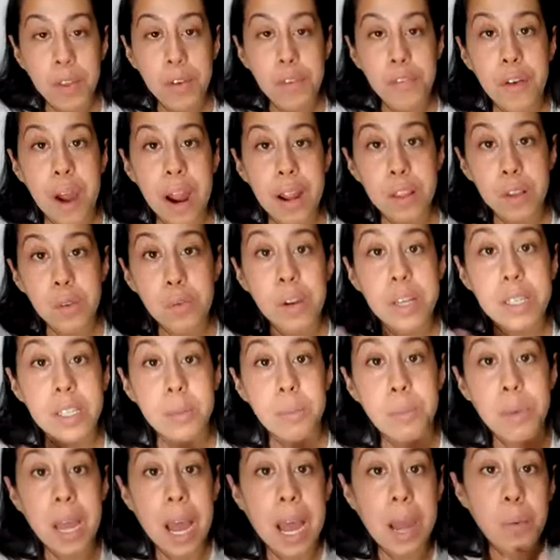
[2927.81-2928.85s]
Find the
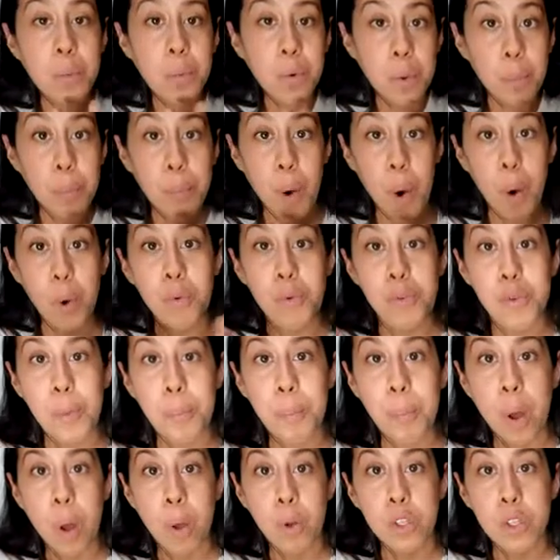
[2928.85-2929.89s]
recipe. I will
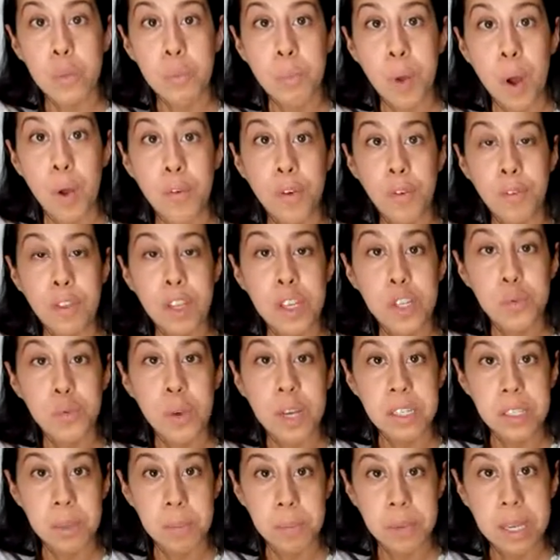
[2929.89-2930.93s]
post both of these
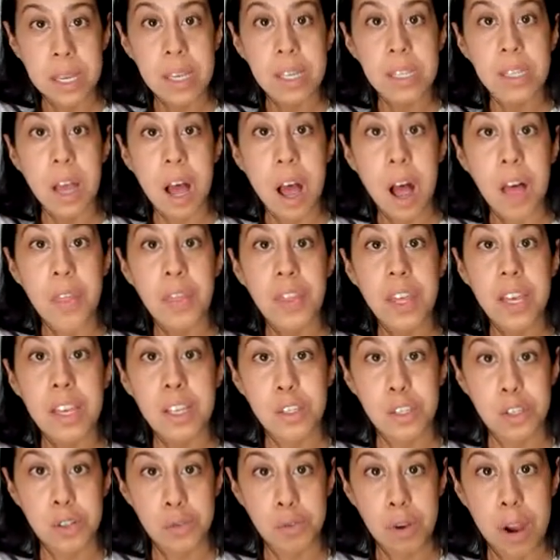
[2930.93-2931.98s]
recipes on the
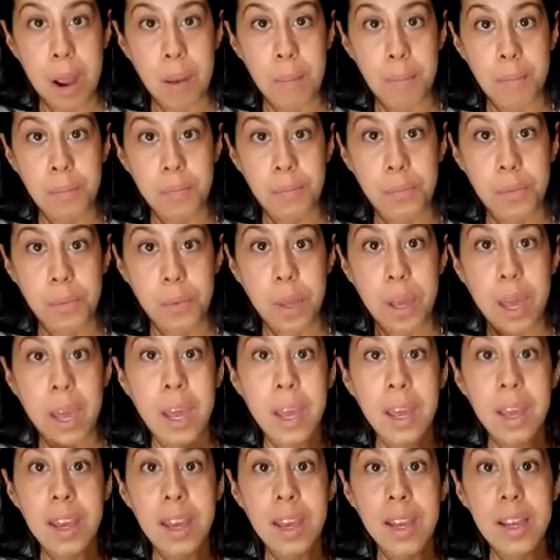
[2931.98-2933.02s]
Instagram.
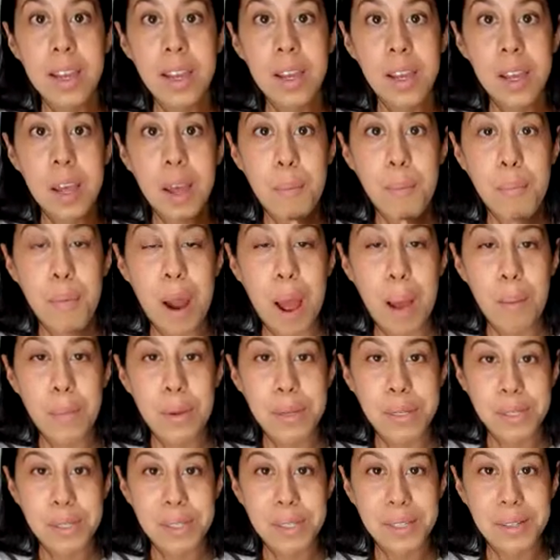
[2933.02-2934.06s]
Okay?
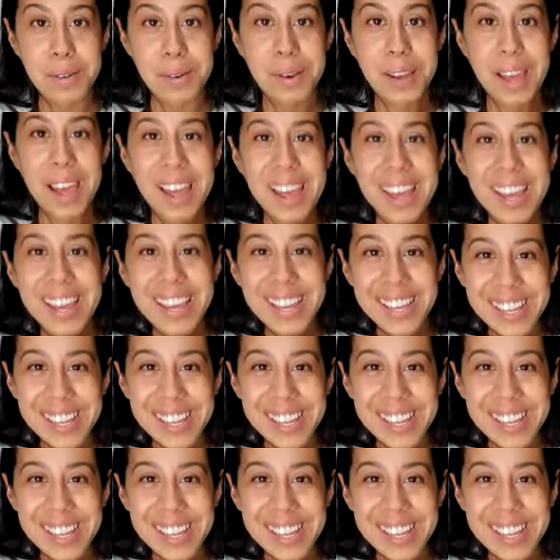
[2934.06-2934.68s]
Promise. Okay?